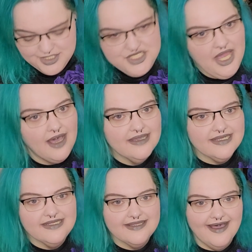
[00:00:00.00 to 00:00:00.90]

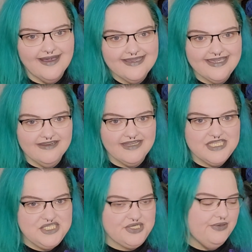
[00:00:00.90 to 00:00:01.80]
chugging along here
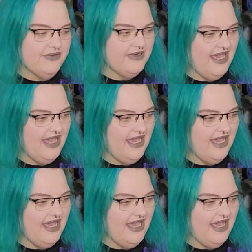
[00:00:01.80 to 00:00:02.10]
in June.